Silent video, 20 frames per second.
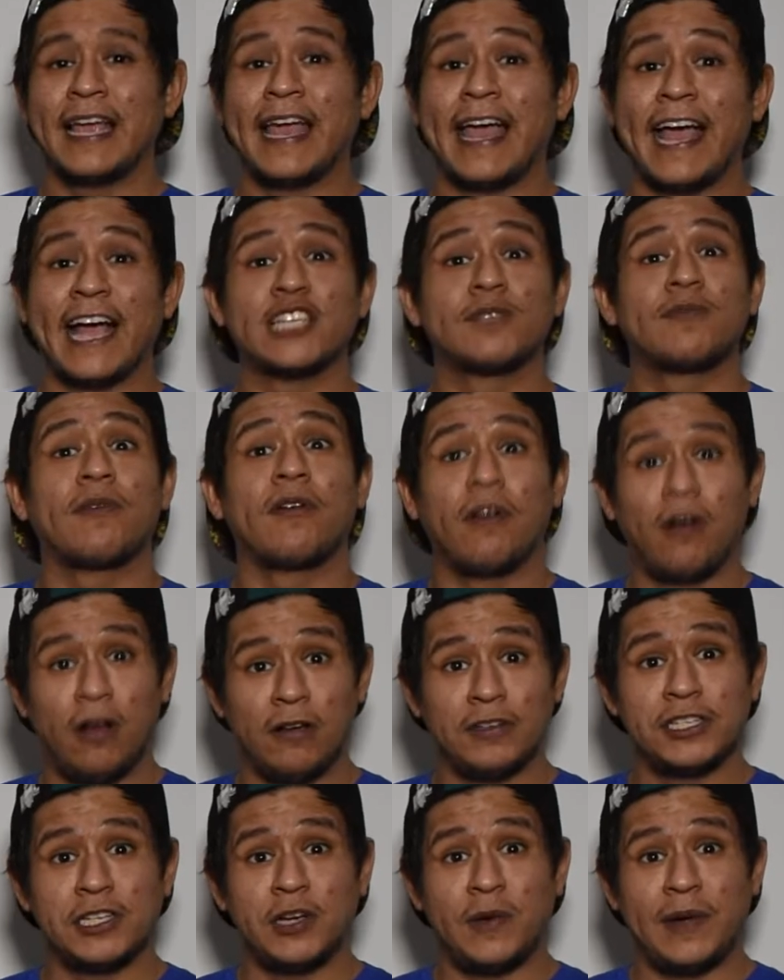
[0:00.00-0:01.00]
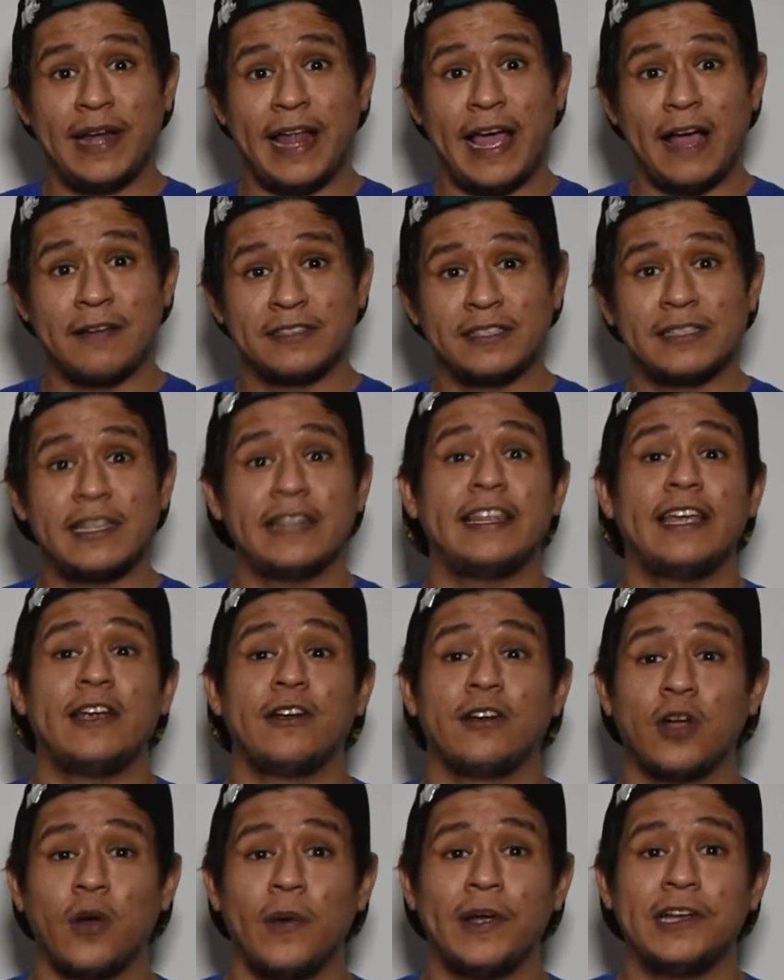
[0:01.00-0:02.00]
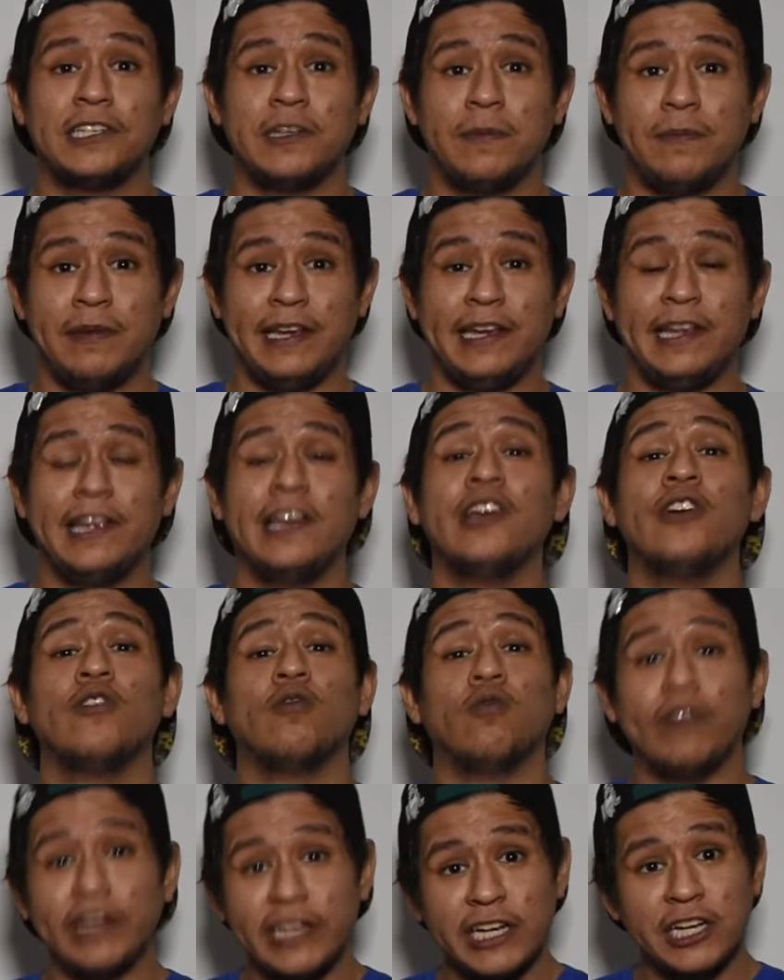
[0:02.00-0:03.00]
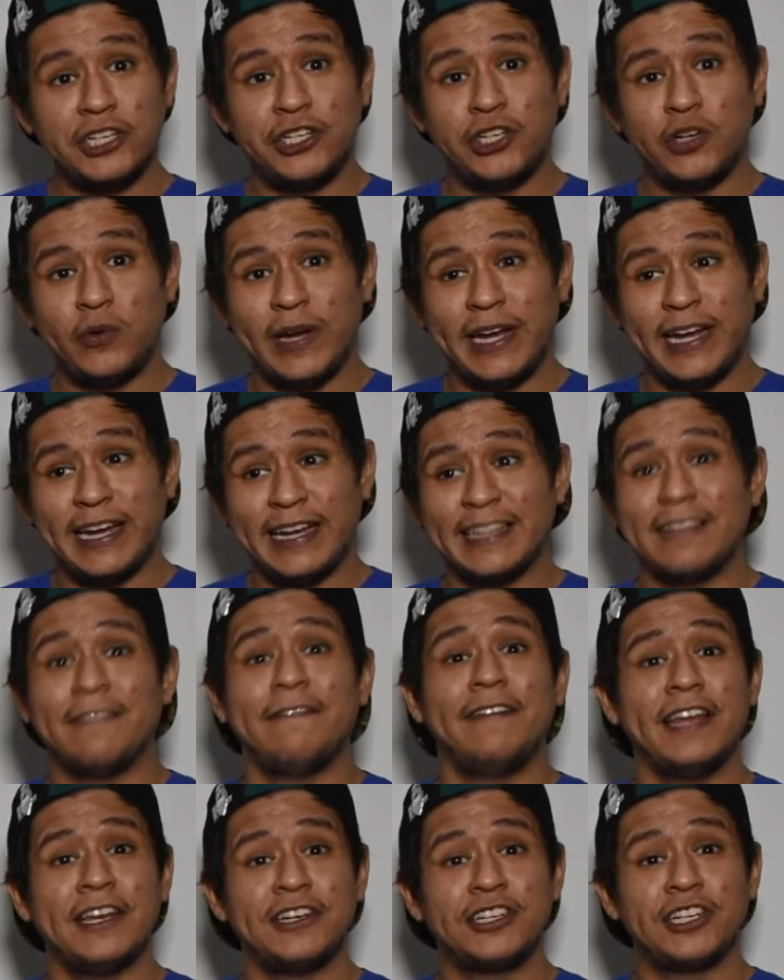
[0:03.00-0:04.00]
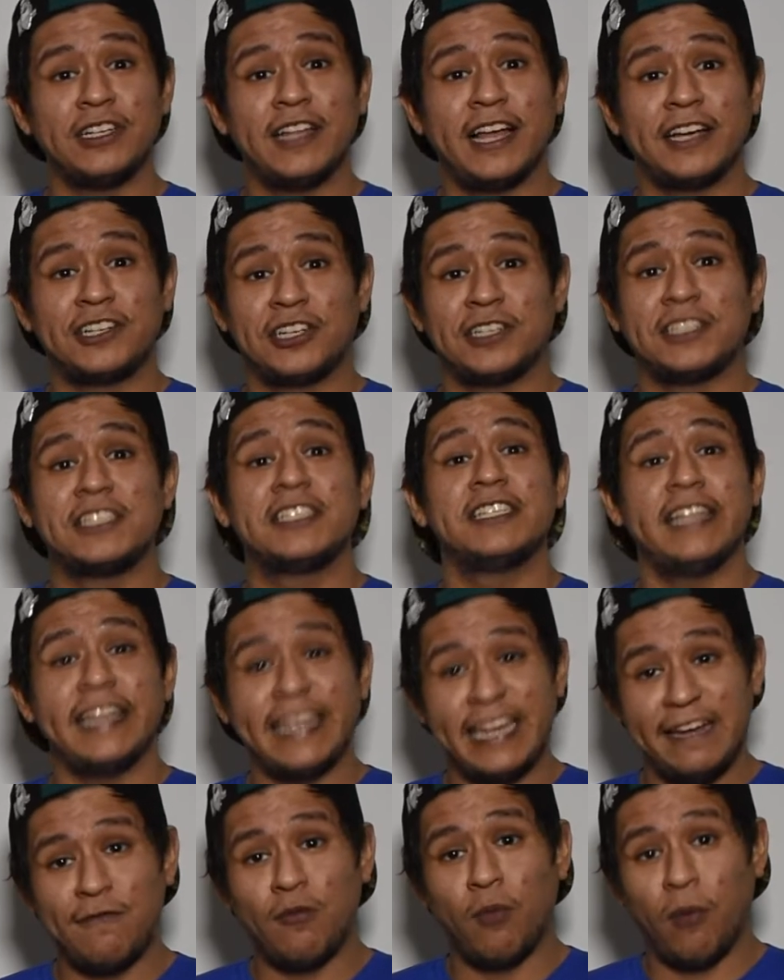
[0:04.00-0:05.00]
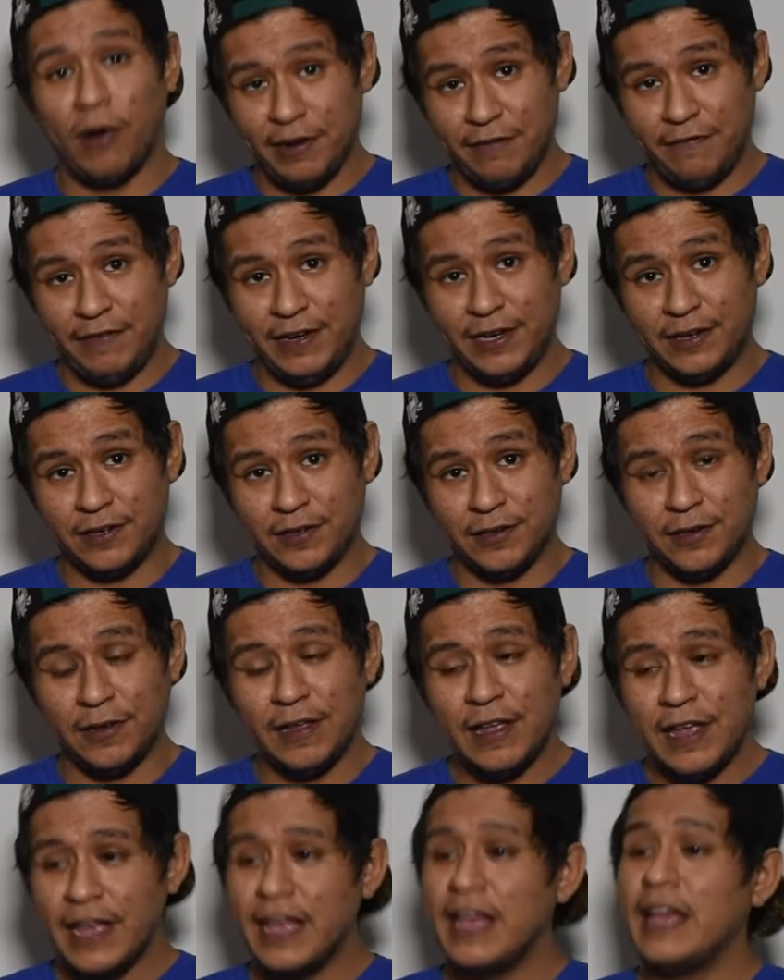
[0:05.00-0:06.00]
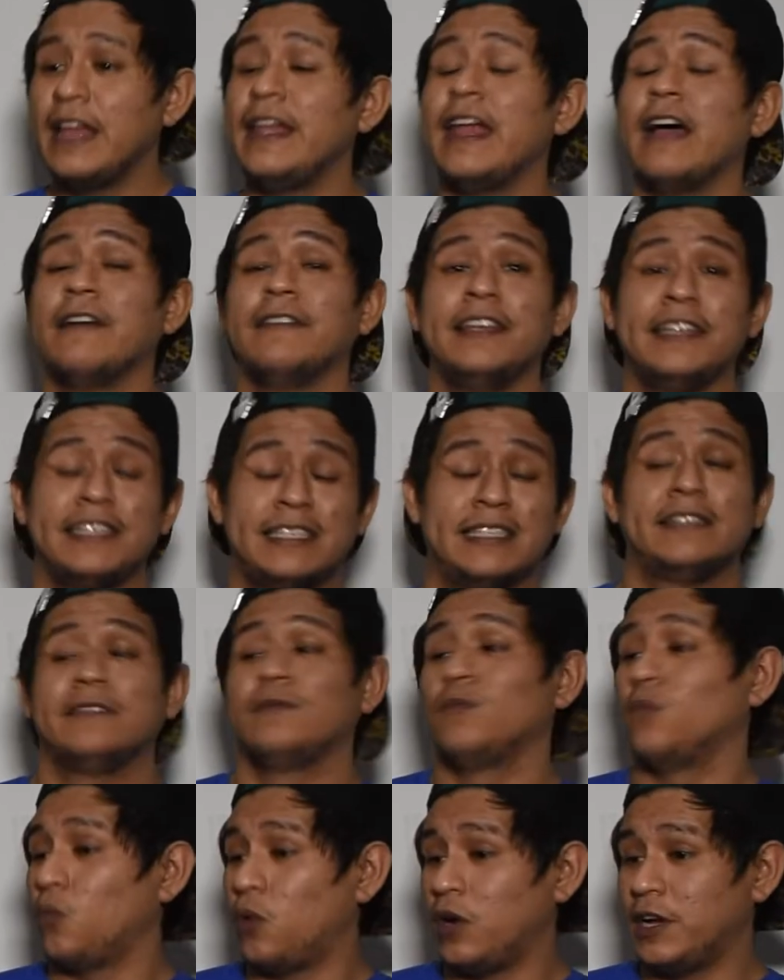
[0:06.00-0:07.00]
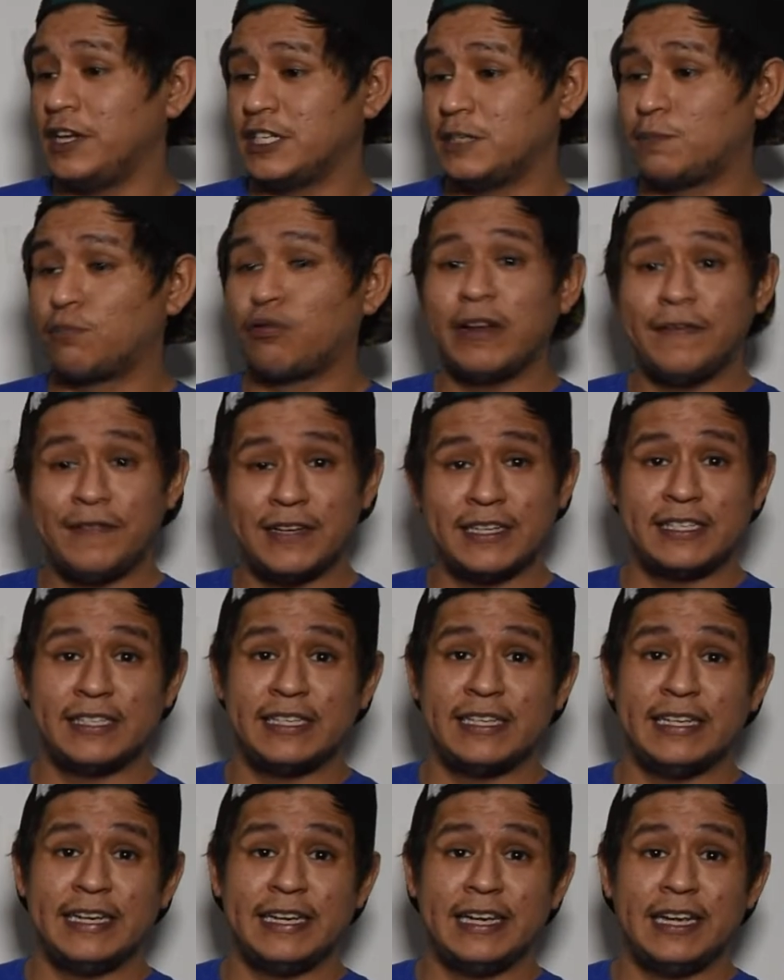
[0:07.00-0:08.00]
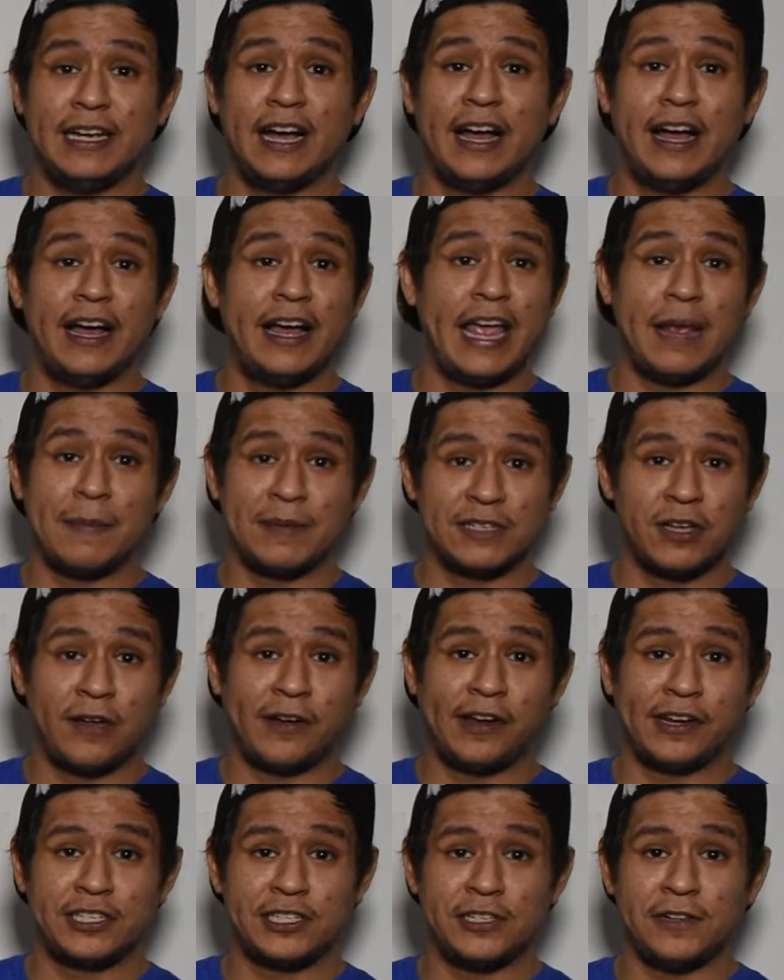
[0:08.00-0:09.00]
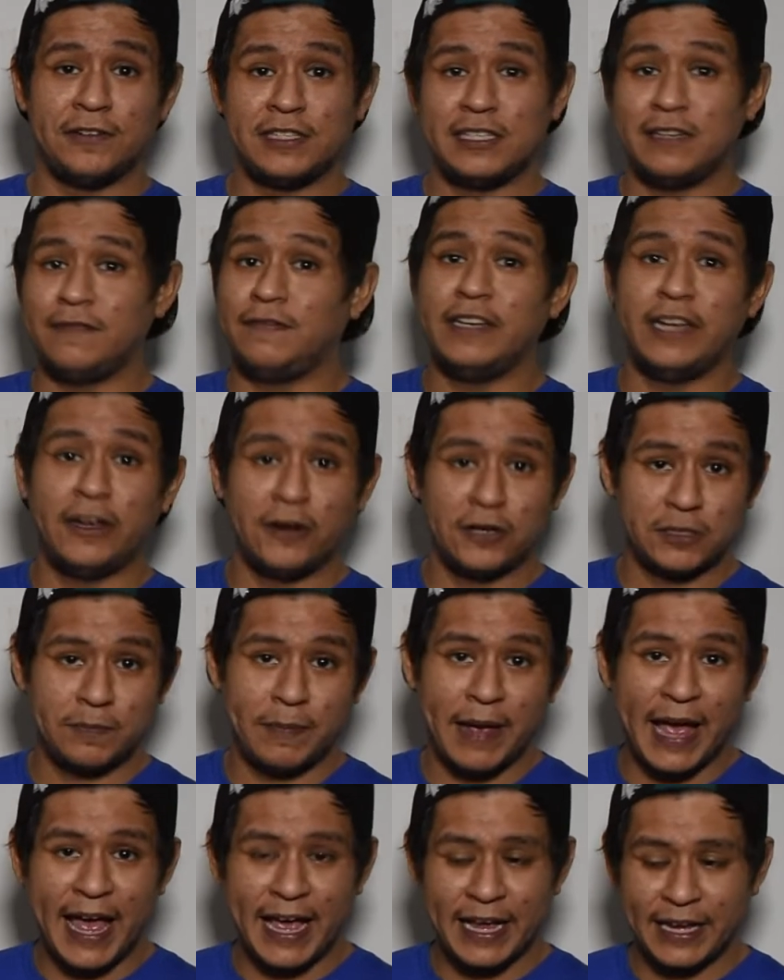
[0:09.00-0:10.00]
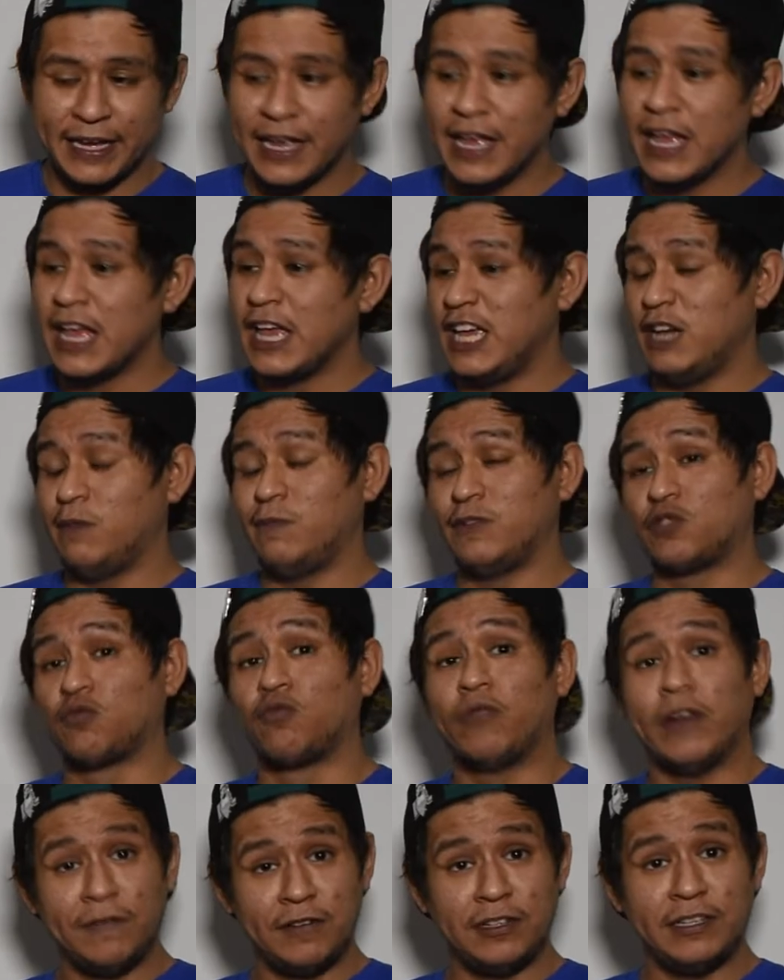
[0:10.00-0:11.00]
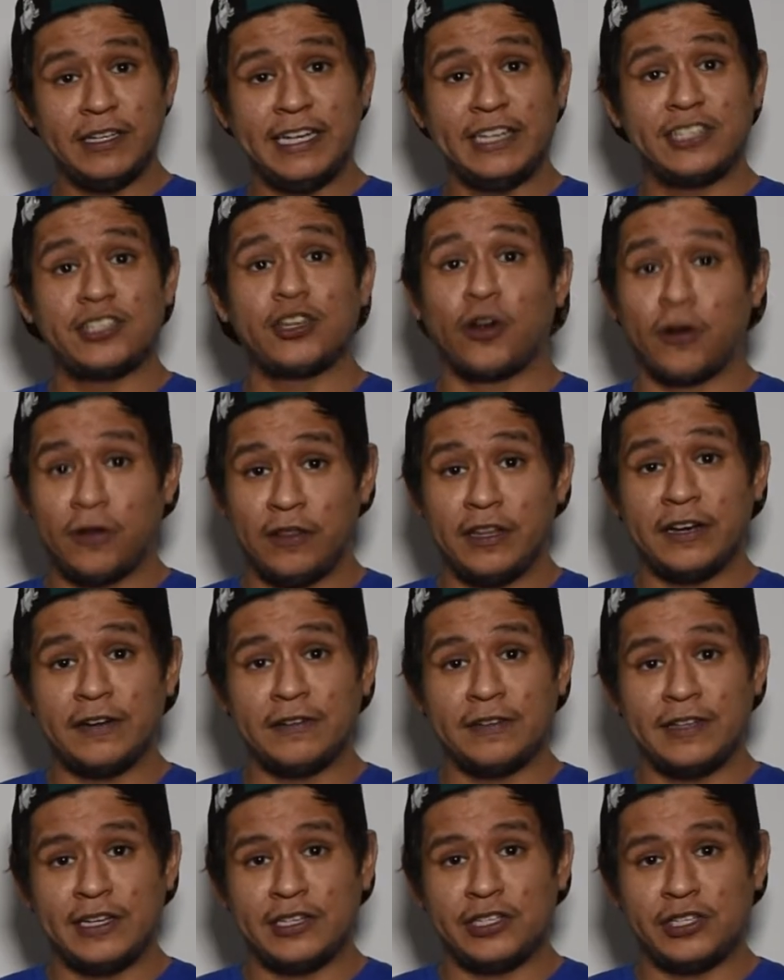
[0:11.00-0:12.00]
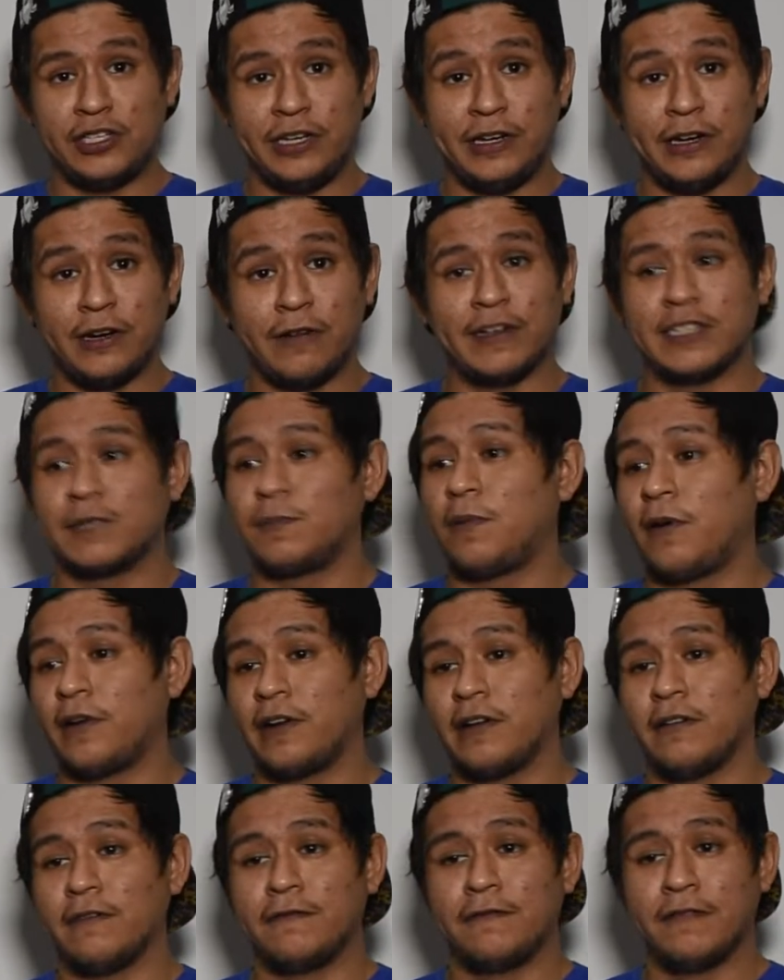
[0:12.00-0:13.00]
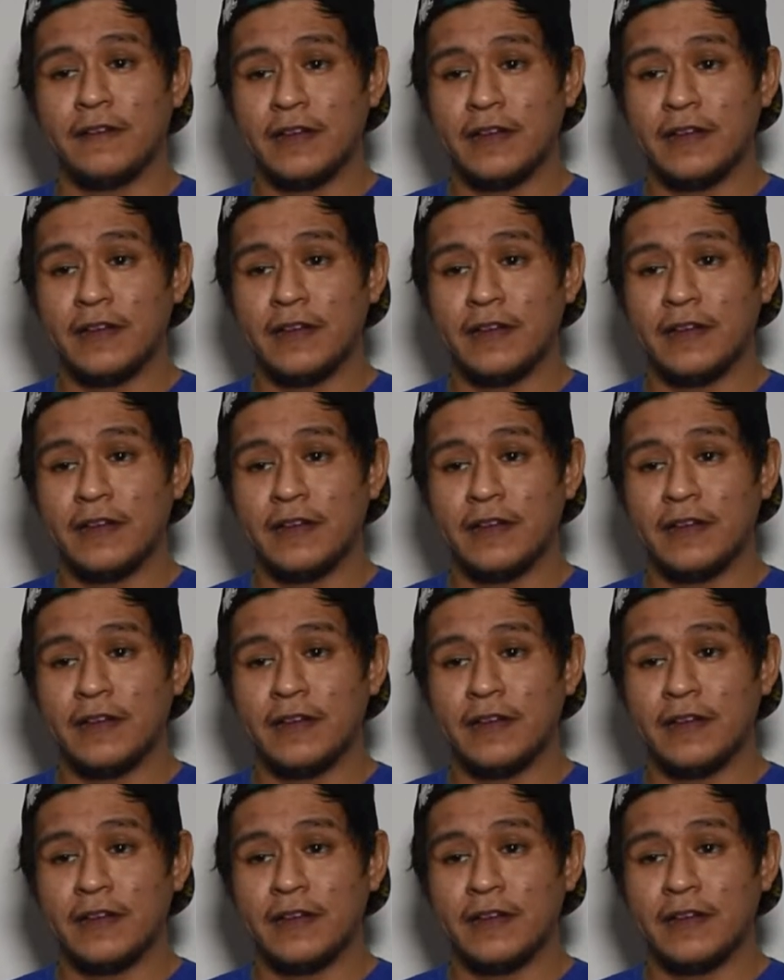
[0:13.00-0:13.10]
Hasbro also announced that they are going to be reissuing the Vintage Collection Slave 1 vehicle. Now, this was previously Amazon exclusive years back. It was re-released earlier this year as part of